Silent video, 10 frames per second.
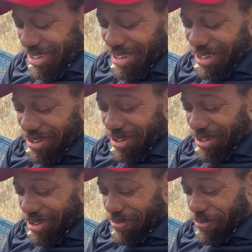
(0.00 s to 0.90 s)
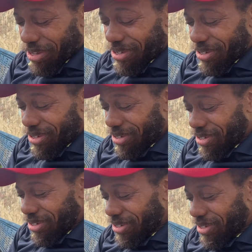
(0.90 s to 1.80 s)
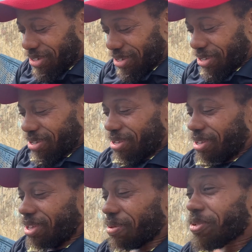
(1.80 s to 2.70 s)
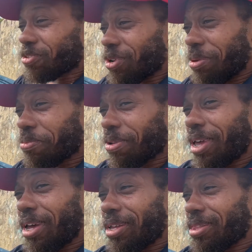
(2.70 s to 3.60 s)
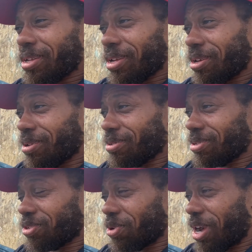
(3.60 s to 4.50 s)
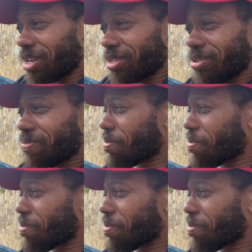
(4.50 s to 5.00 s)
like uh, basically in between playing the the tracks,